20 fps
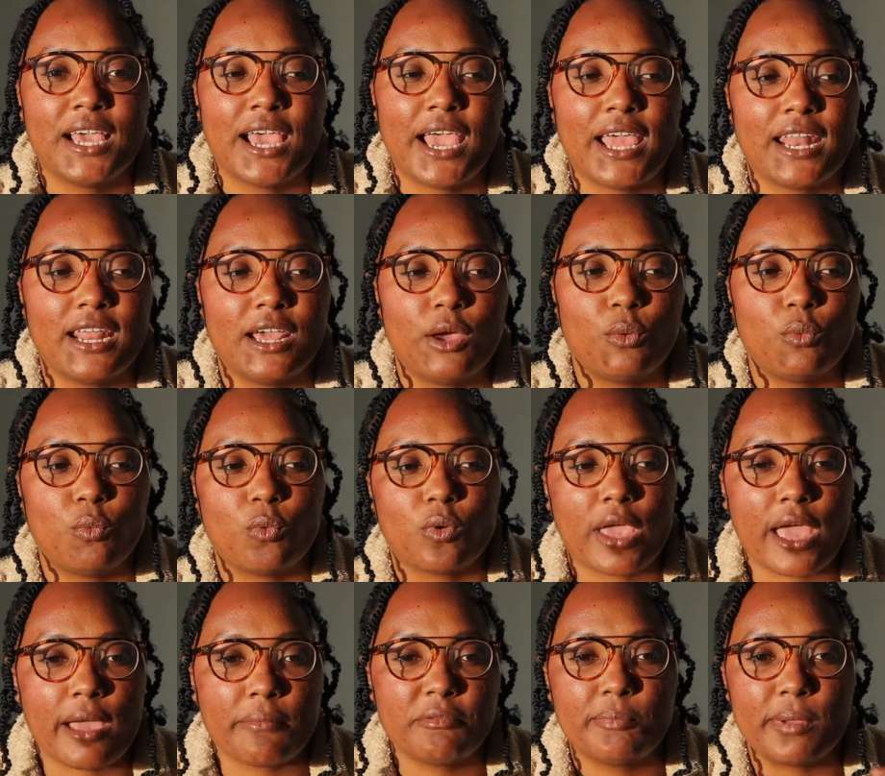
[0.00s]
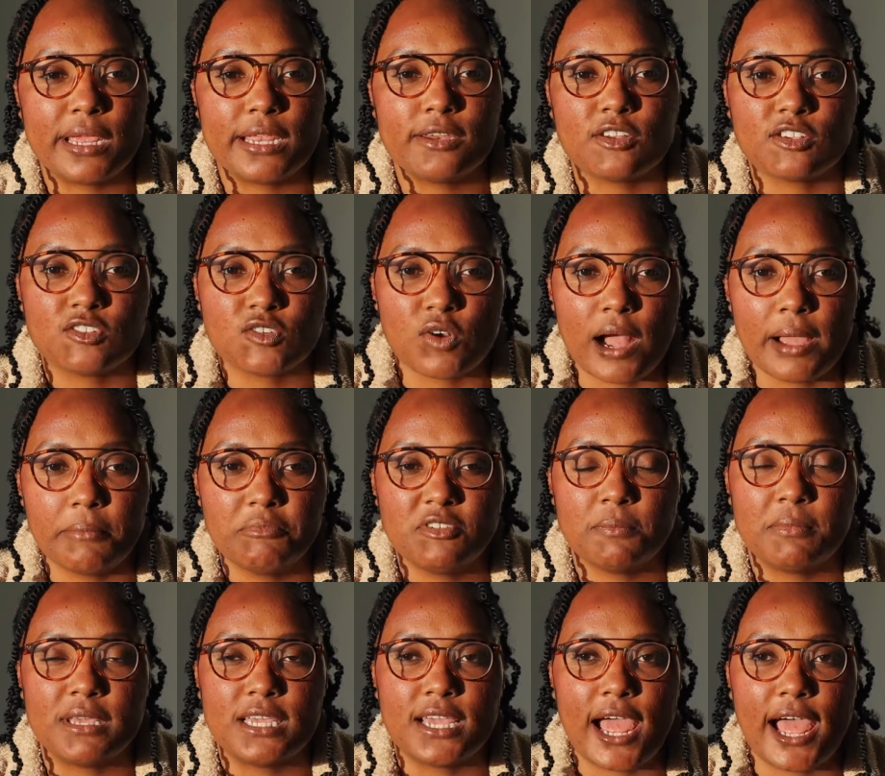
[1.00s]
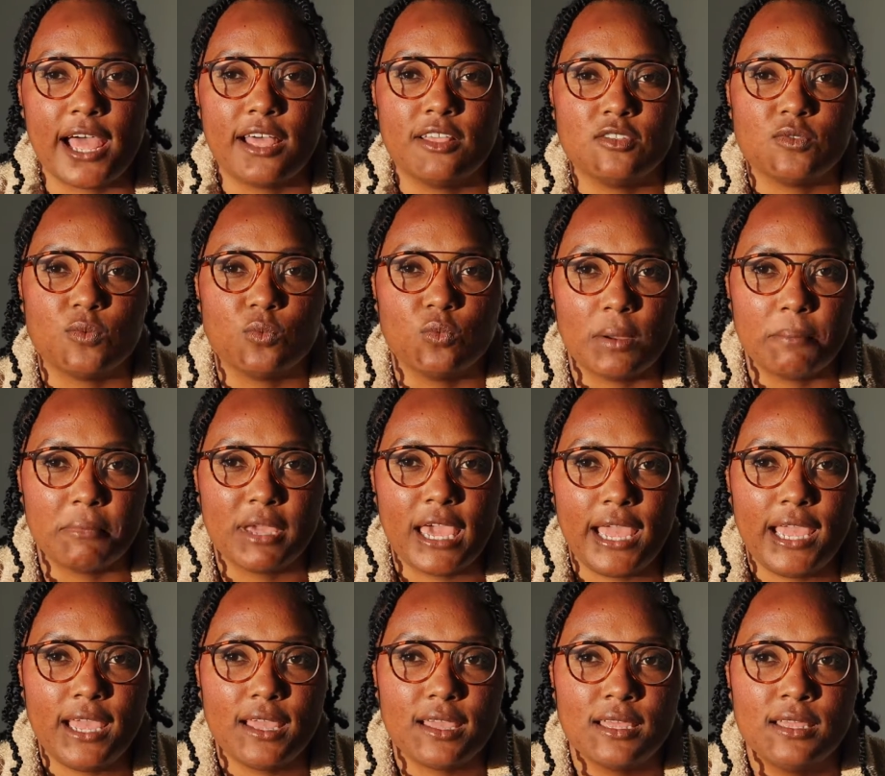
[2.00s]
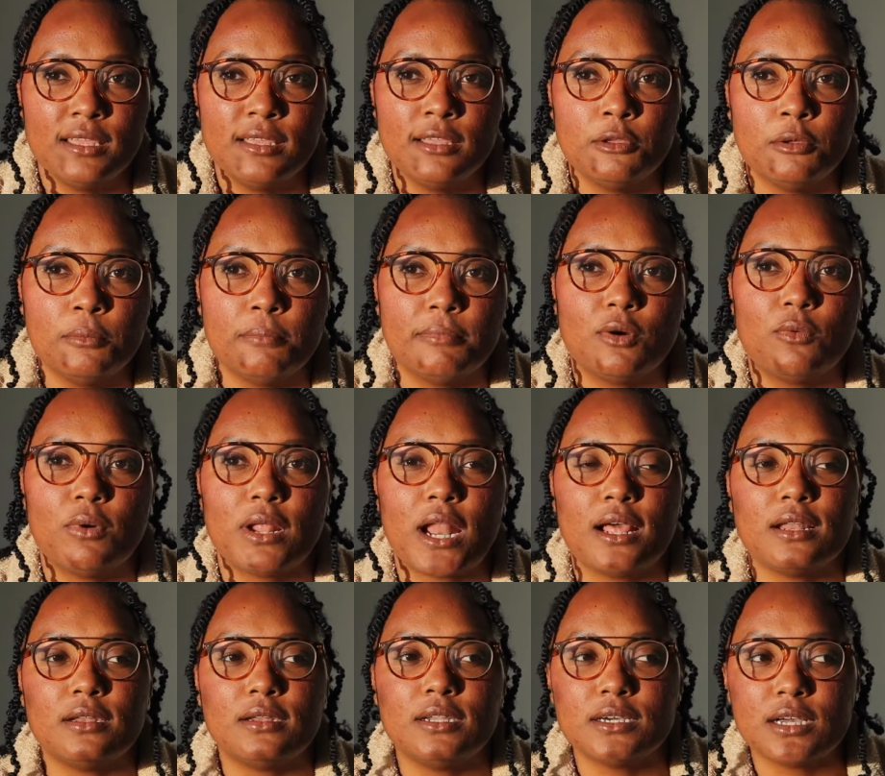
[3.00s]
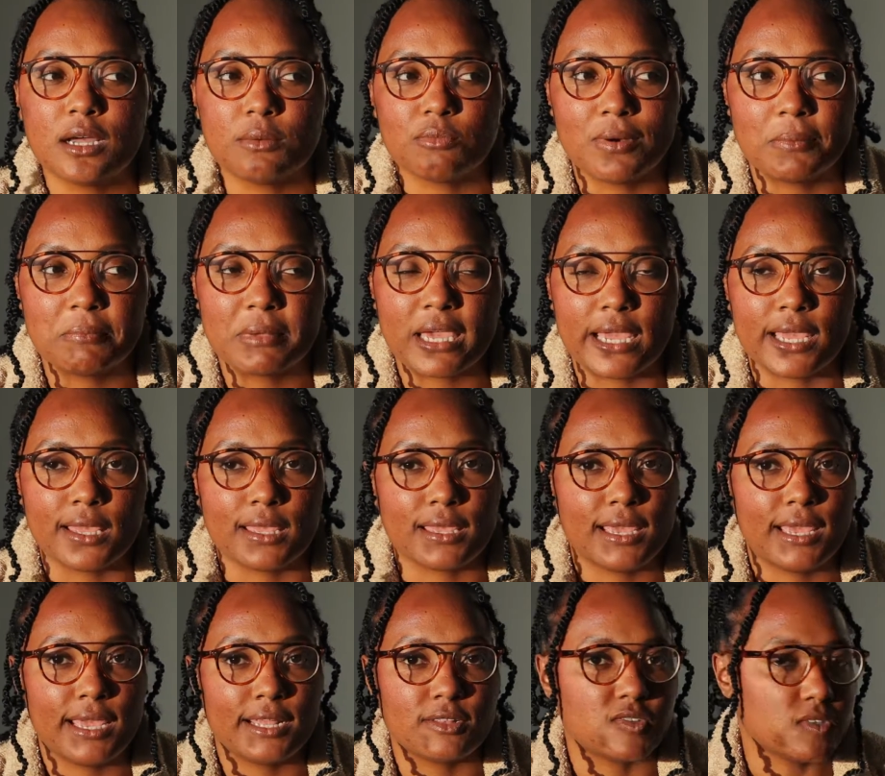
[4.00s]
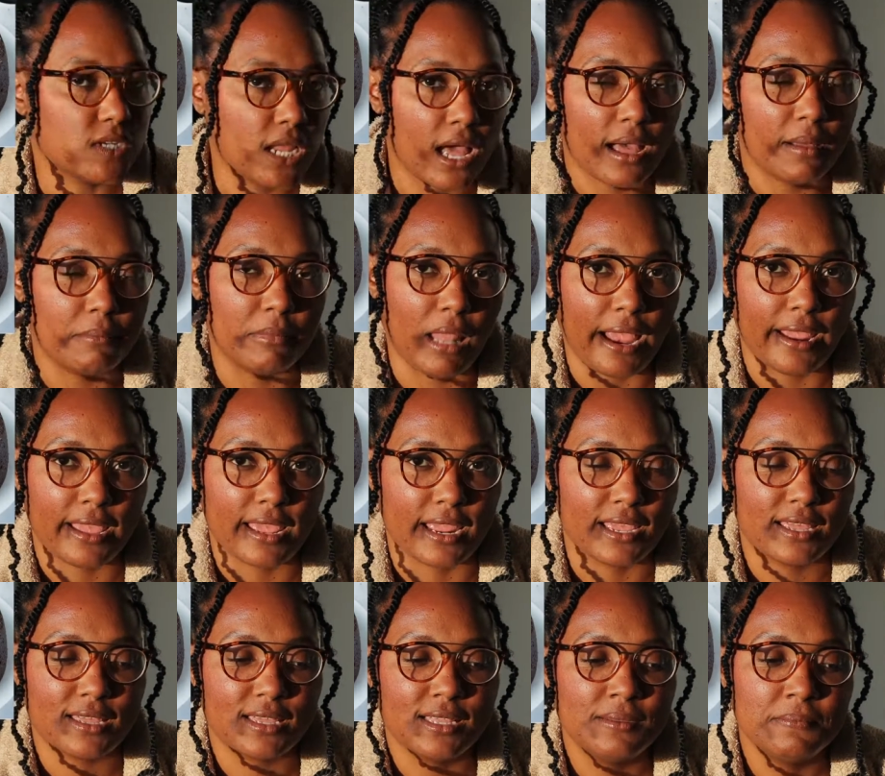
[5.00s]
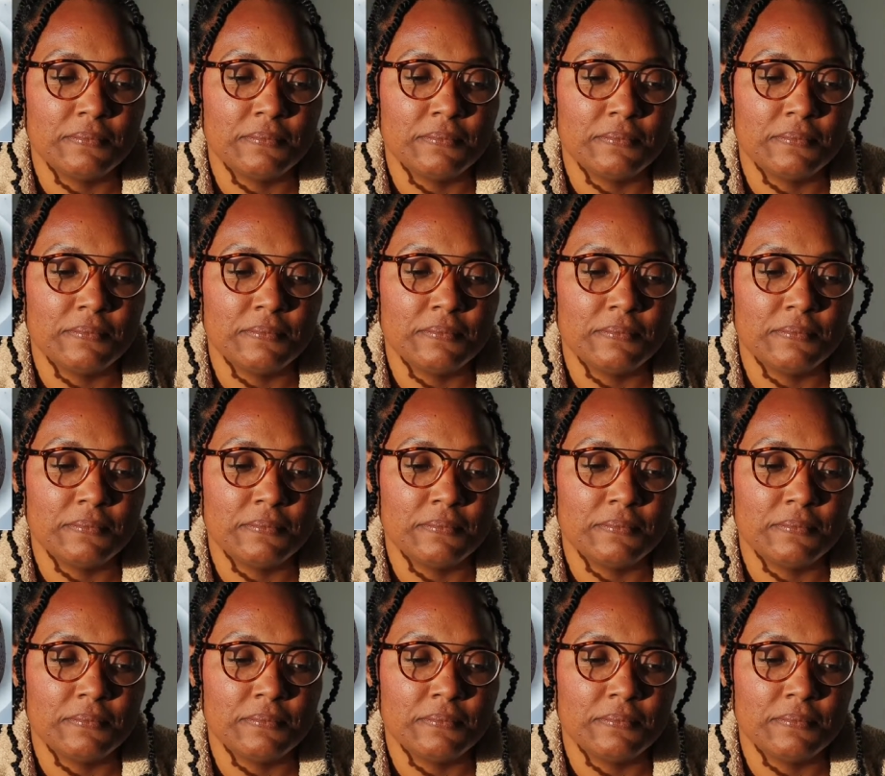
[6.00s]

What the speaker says: And it kept being described to me as rum cake, but when I look up rum cake, it's not Black Cake.